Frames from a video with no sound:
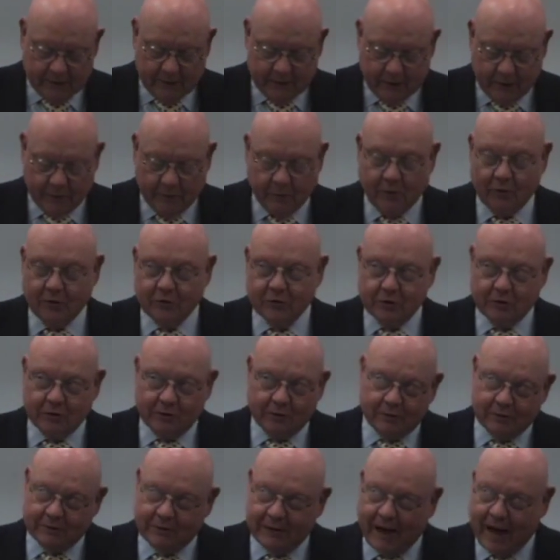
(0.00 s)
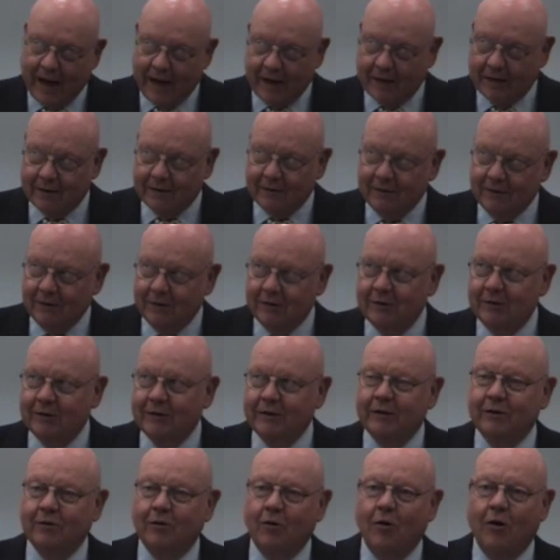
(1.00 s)
your personal data,
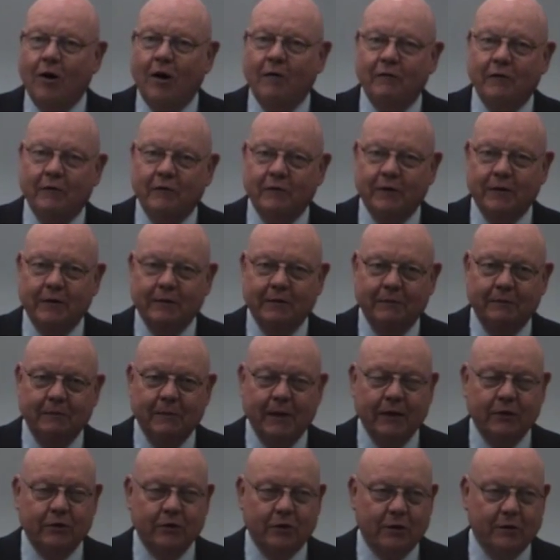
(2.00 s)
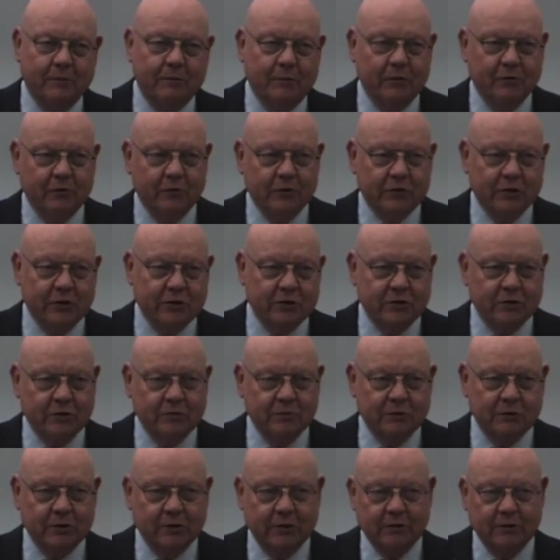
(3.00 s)
off of the major computer
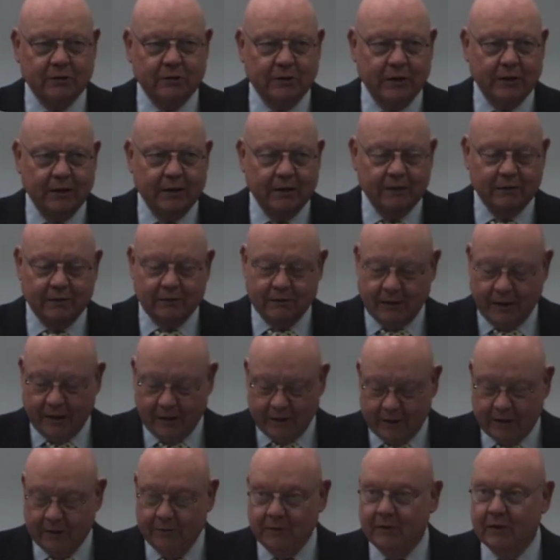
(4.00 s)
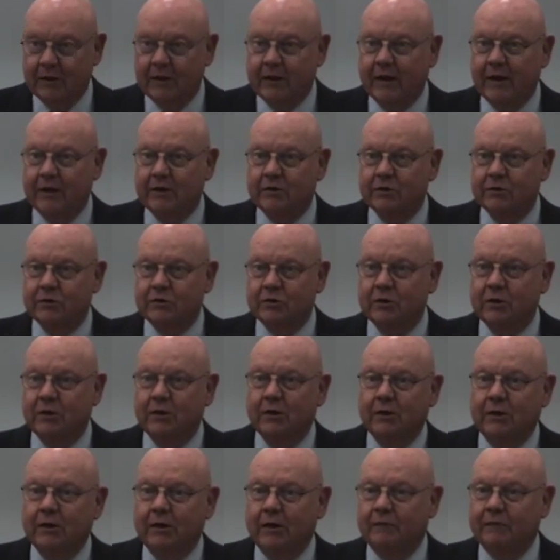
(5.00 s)
systems and communications
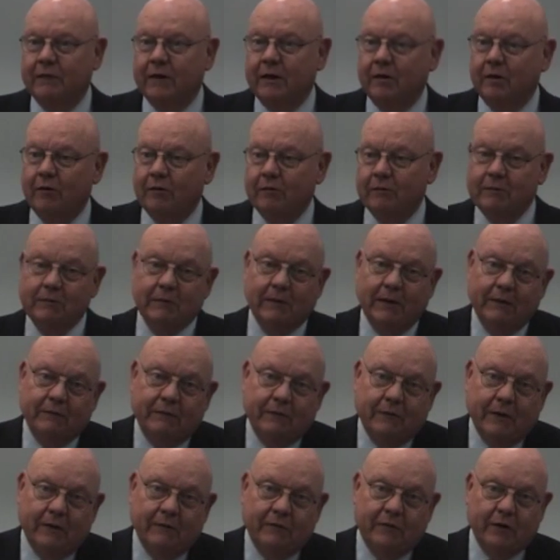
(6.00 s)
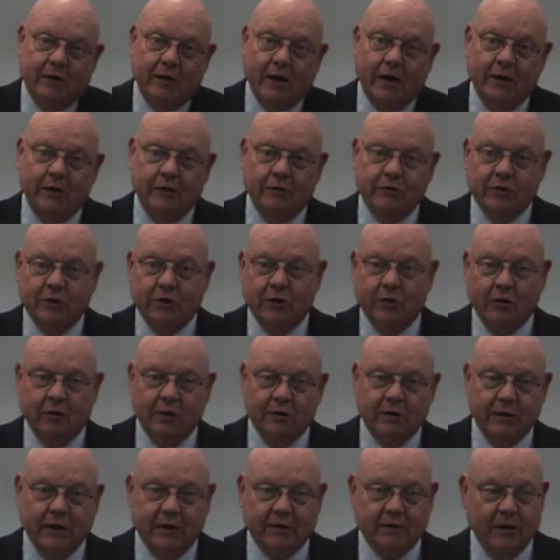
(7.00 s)
if they're not using
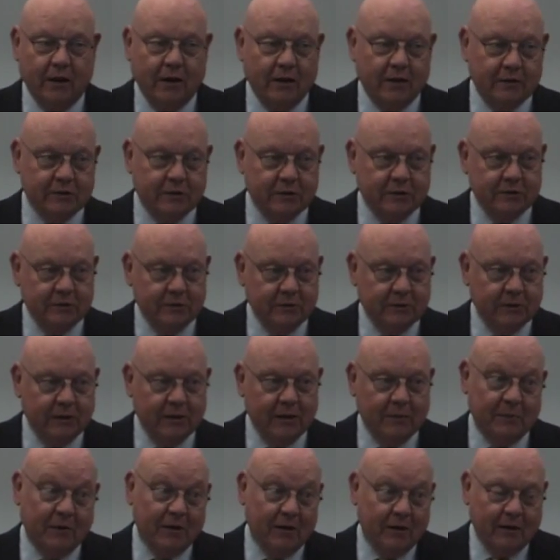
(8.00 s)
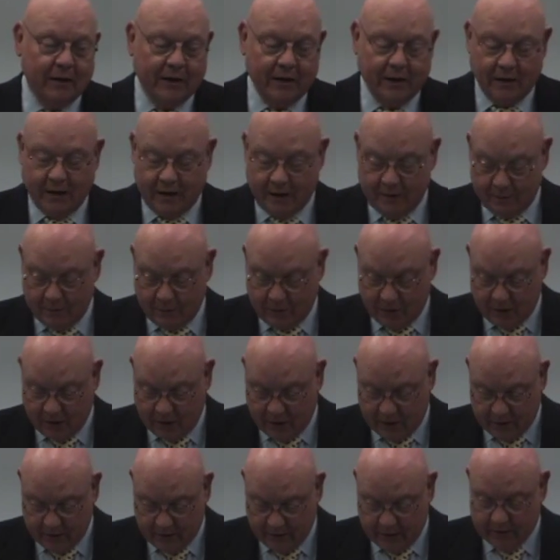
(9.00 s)
current technology, and apparently a lot of them are
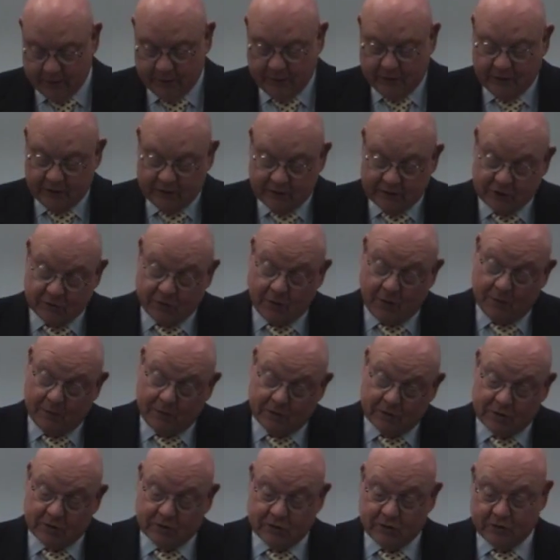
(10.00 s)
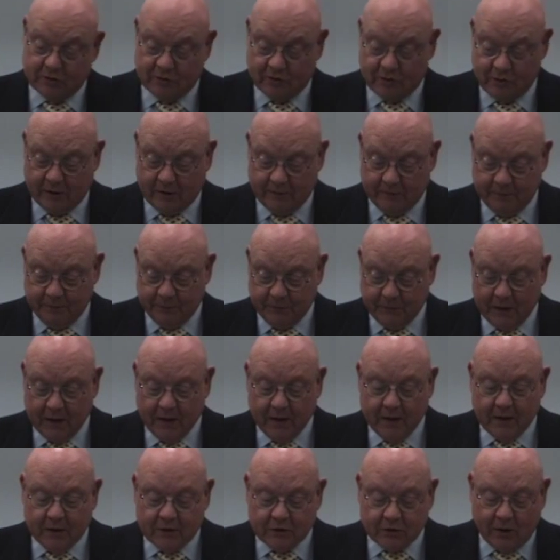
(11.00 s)
not, and particularly small businesses are not.
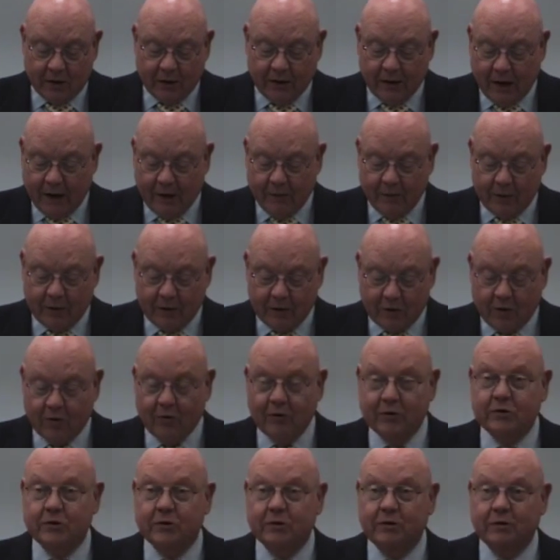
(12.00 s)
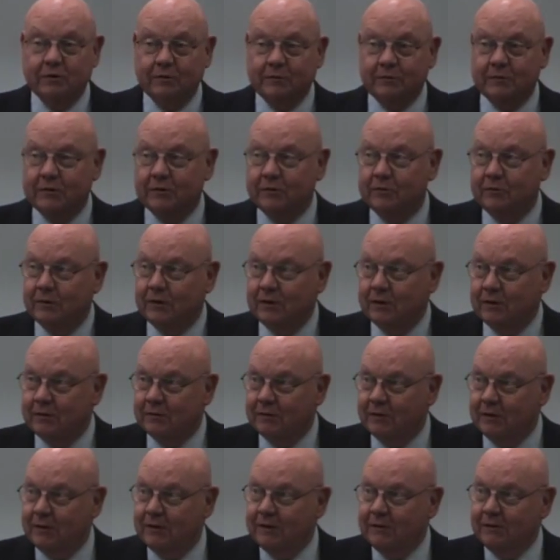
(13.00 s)
So I would encourage you
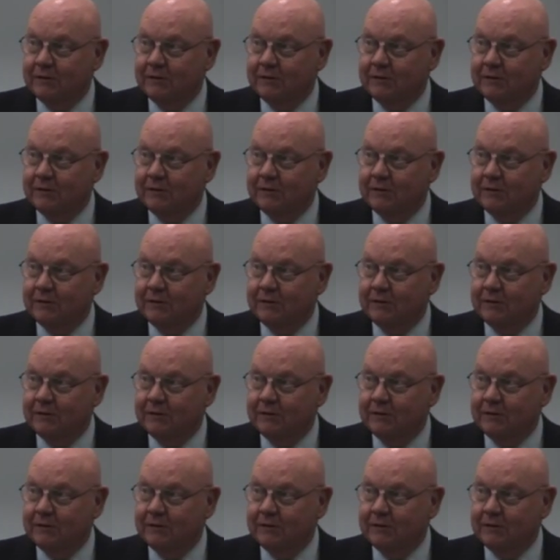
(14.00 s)
to